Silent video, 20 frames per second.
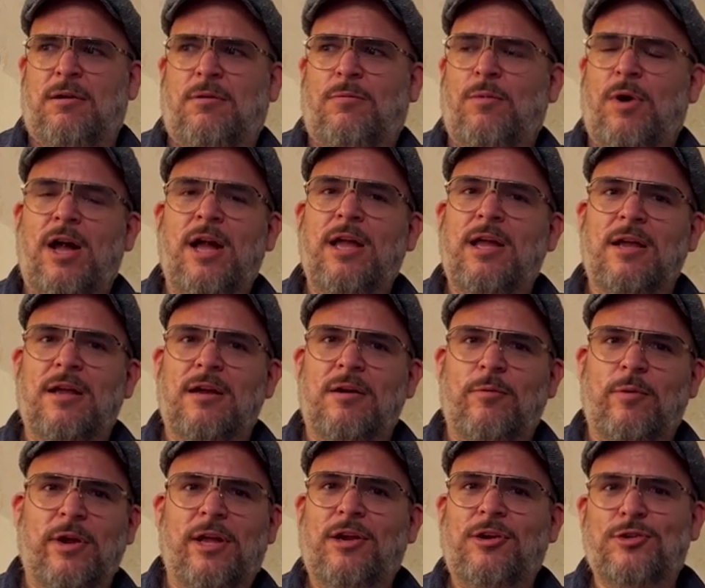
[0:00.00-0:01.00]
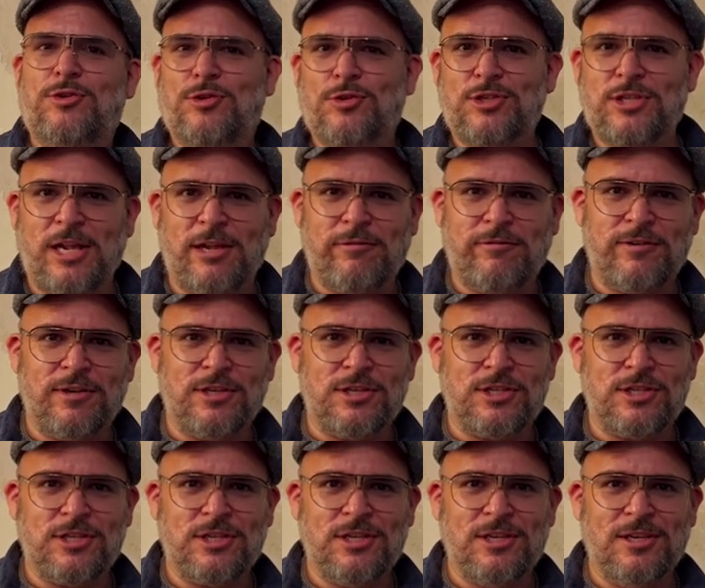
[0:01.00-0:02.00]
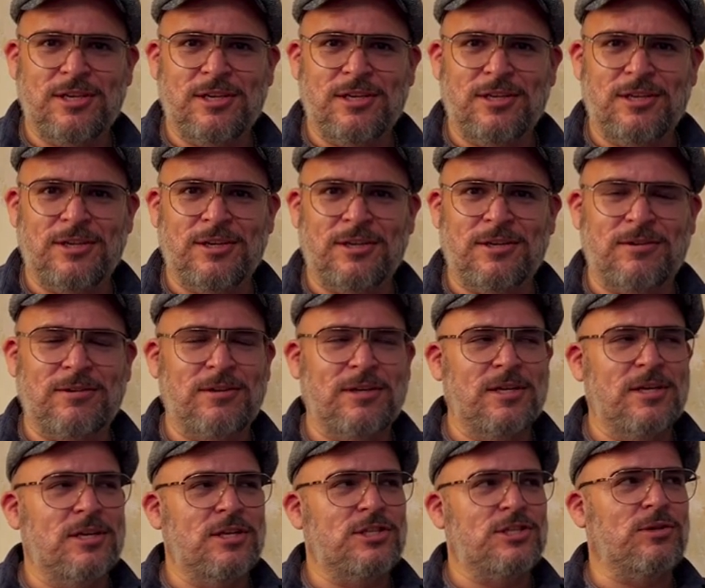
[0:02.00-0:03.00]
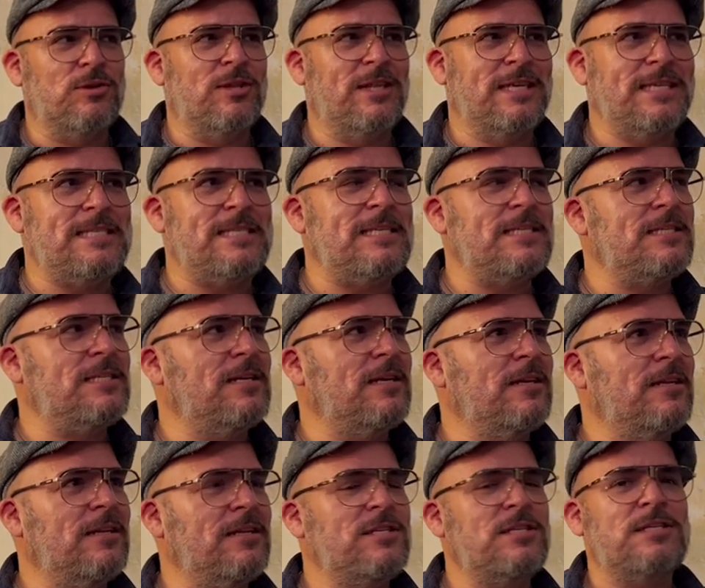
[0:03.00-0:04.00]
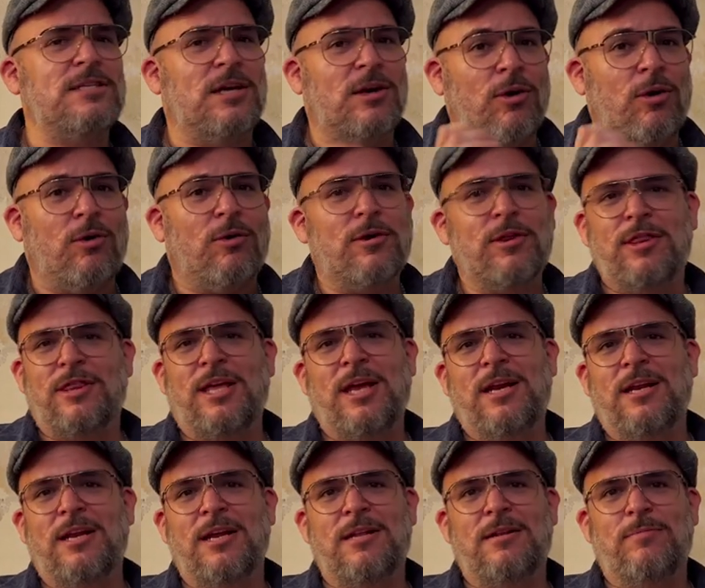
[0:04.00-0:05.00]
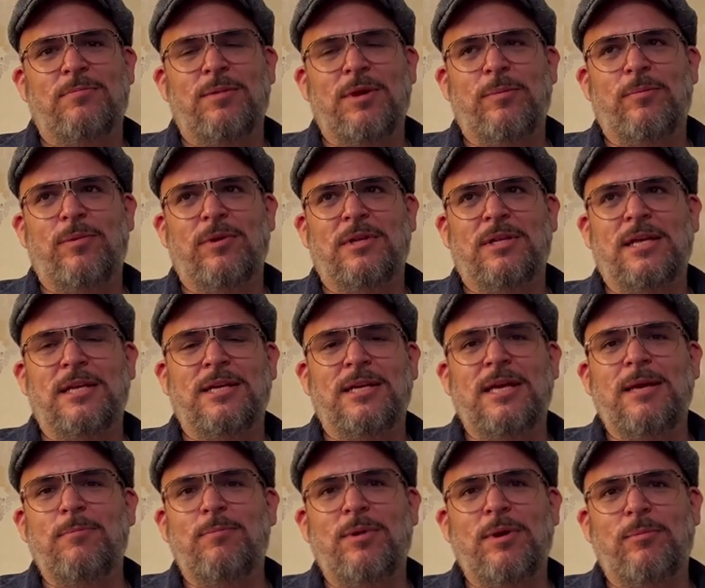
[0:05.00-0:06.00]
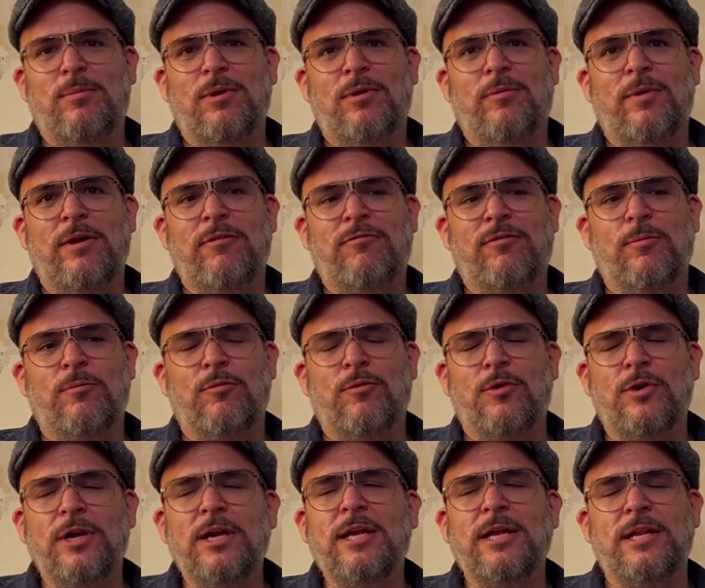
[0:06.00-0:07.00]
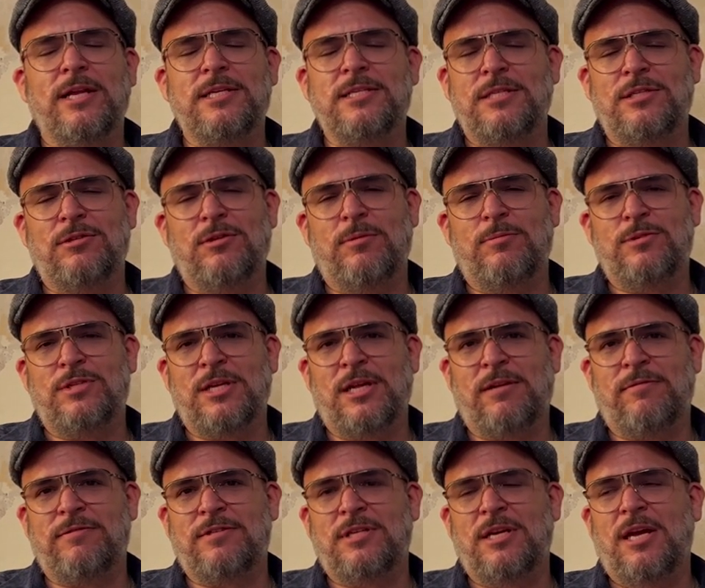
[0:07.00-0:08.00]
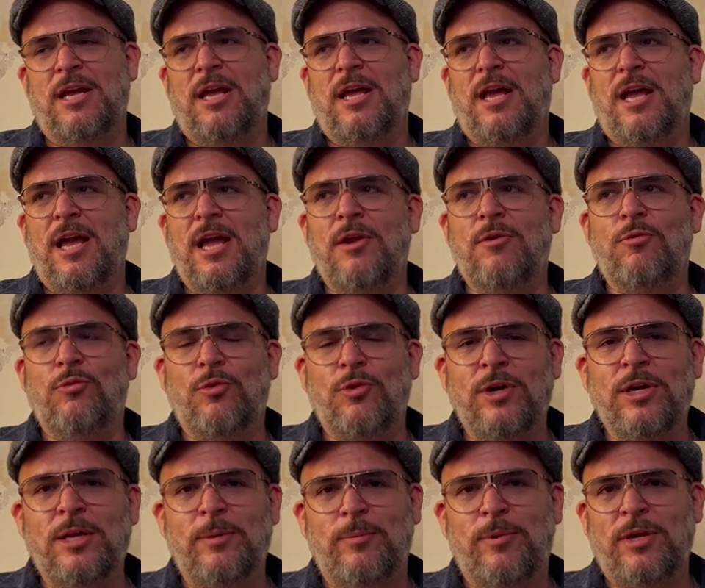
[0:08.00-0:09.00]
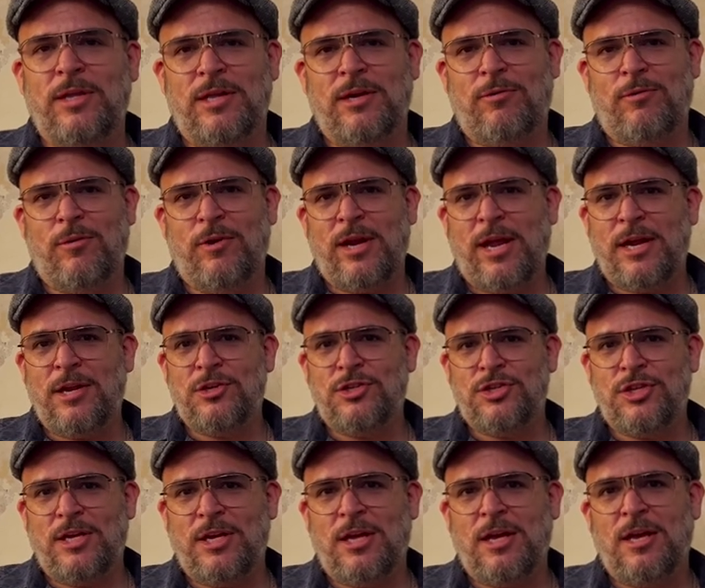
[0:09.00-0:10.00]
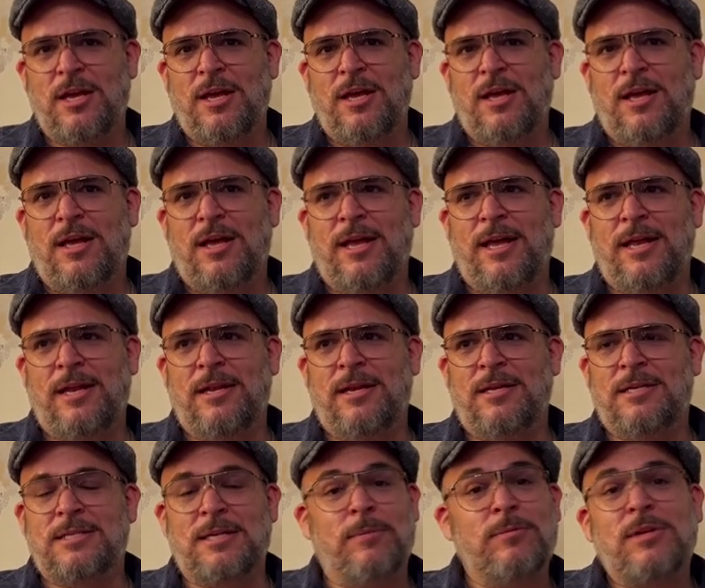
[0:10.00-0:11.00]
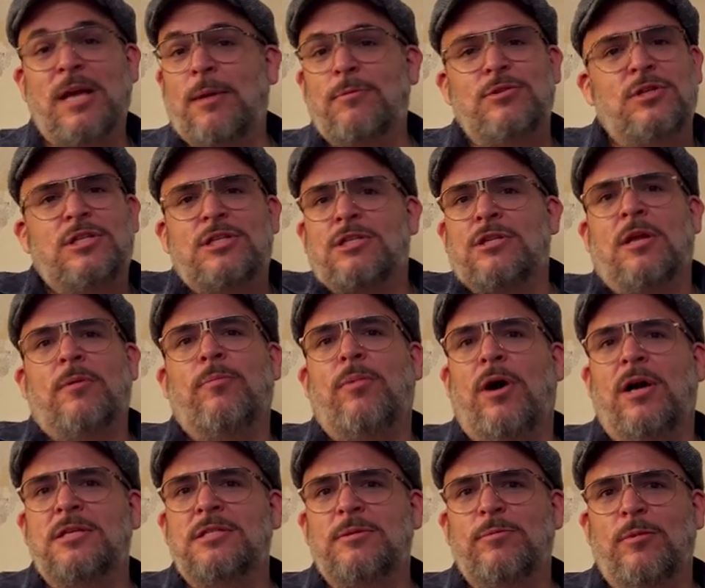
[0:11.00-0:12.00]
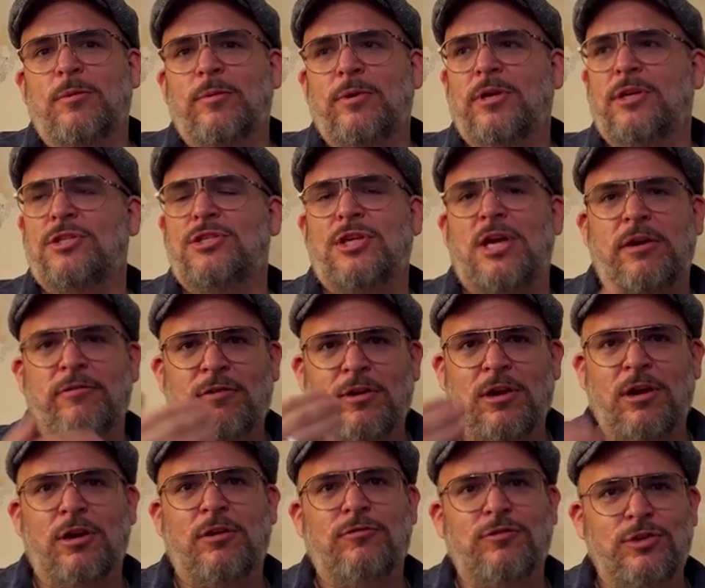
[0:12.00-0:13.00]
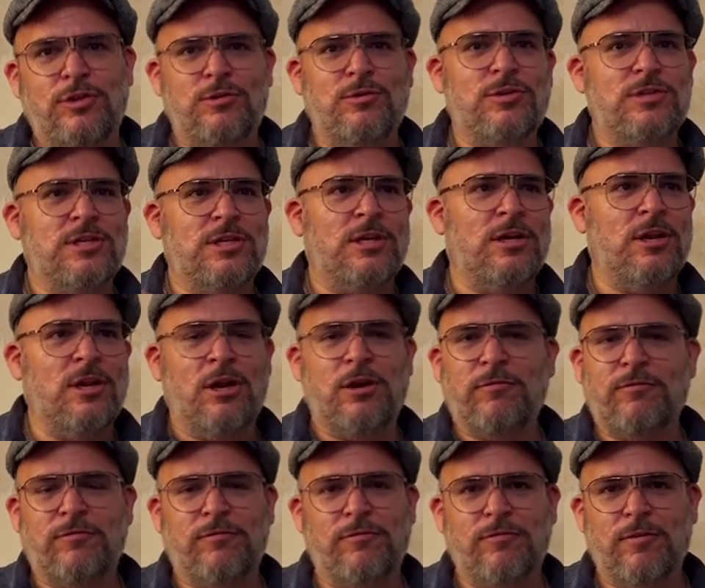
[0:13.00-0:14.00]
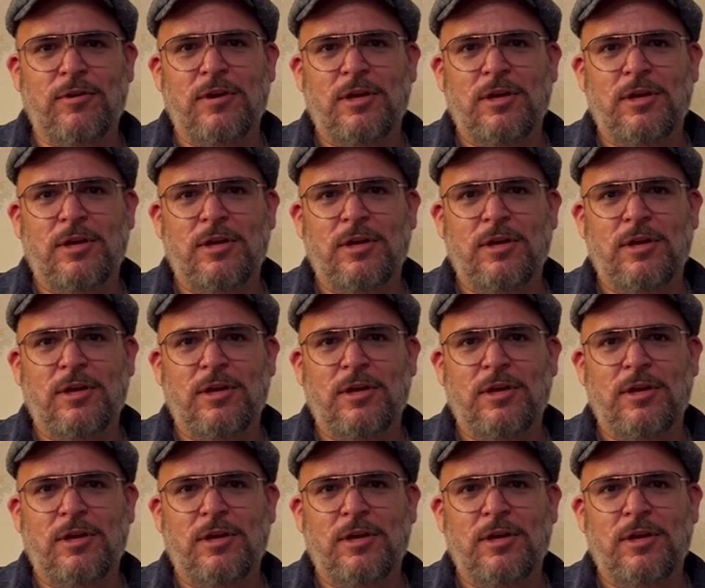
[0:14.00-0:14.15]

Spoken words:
Why are you so selfish, you know? So this is a core thing that keep people away from really listening to themselves and really being their own energy. And sometimes it's not possible because you have a lot of duties and a lot of,